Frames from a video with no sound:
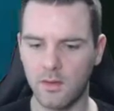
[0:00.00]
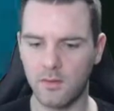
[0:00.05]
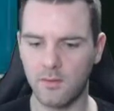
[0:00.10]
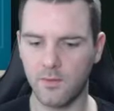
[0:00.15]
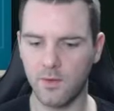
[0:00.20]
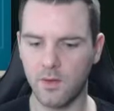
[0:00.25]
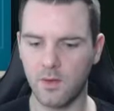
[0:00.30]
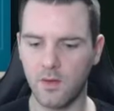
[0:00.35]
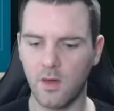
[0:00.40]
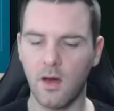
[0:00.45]

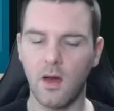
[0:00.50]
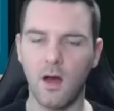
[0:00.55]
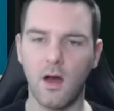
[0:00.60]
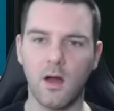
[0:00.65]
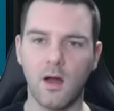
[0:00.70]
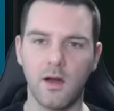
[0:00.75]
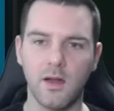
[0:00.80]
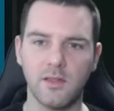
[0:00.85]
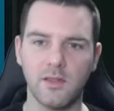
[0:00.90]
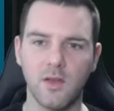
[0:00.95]
for
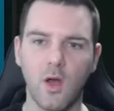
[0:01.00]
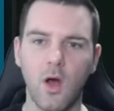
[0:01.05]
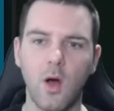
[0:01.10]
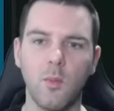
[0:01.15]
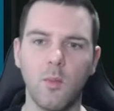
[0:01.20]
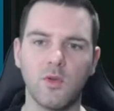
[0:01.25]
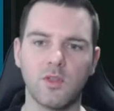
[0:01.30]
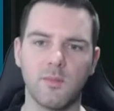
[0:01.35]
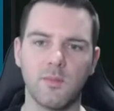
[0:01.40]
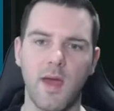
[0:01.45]
Kahar is
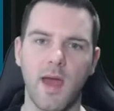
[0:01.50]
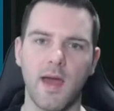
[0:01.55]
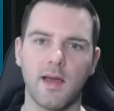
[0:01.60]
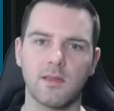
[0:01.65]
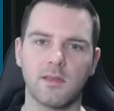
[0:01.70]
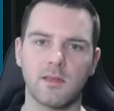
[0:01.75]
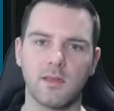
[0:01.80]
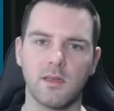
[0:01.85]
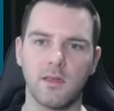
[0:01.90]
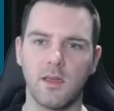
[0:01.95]
almost
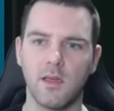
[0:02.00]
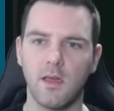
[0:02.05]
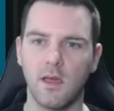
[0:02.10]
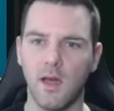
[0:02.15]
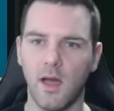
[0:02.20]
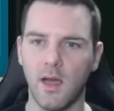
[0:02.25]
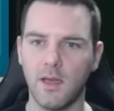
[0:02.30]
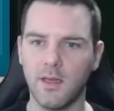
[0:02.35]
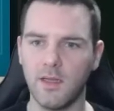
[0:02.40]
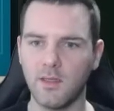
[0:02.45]
maxed.
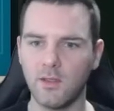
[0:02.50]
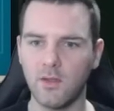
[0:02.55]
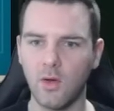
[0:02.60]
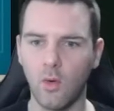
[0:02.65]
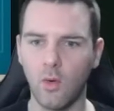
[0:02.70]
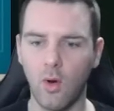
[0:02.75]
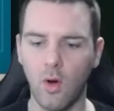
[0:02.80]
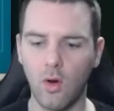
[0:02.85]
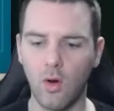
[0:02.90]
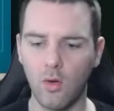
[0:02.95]
I didn't
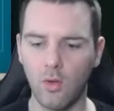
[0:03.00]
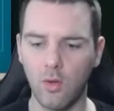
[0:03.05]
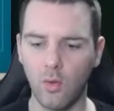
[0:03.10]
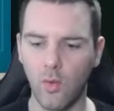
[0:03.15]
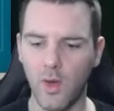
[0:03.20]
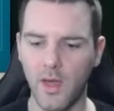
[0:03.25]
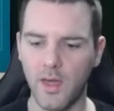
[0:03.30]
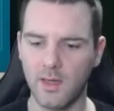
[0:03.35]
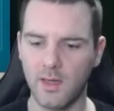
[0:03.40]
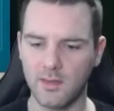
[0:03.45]
go all the
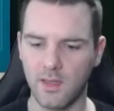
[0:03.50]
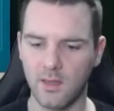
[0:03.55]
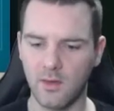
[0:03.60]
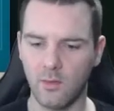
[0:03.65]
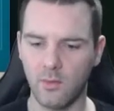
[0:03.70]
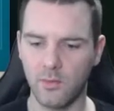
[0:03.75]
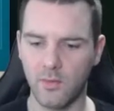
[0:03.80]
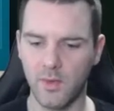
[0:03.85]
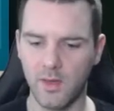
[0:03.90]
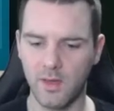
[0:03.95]
way because I
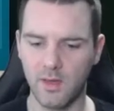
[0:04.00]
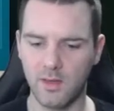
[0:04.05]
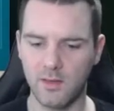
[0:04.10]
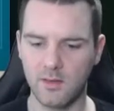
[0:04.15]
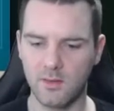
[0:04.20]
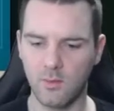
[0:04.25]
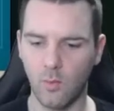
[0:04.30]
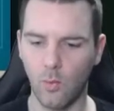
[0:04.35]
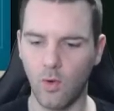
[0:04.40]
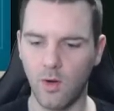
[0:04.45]
don't think
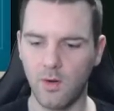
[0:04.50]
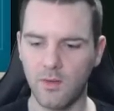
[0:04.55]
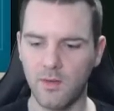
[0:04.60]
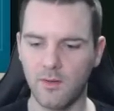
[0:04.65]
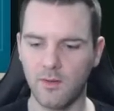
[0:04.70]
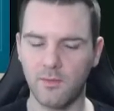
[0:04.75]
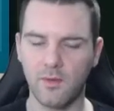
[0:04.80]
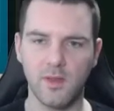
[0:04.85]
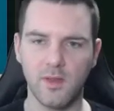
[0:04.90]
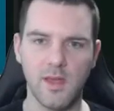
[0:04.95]
it's worth
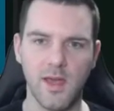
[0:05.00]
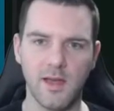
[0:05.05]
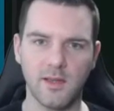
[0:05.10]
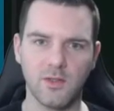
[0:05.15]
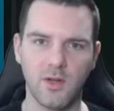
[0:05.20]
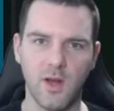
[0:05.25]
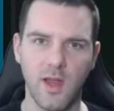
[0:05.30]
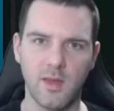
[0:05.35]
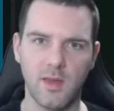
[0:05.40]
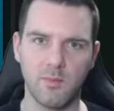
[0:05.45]
it for the
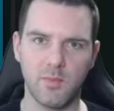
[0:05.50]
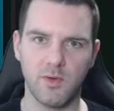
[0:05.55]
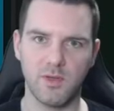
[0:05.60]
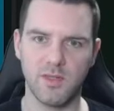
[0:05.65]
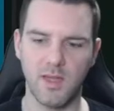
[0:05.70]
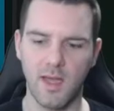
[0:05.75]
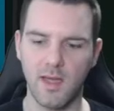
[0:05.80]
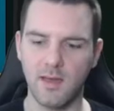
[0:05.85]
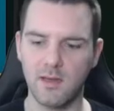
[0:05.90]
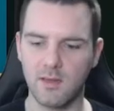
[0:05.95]
extra
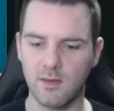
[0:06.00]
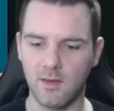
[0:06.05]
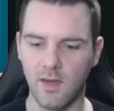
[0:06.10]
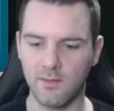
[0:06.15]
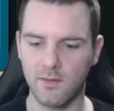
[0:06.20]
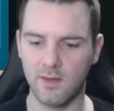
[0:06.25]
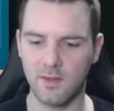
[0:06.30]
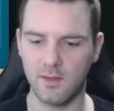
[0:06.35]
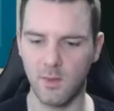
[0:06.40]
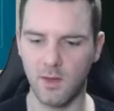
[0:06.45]
8%. You have
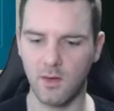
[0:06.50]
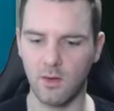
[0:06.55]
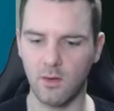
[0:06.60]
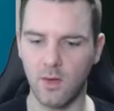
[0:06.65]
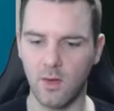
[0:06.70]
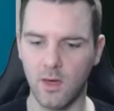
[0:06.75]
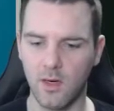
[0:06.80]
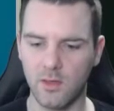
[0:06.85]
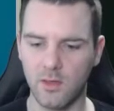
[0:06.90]
to spend a lot of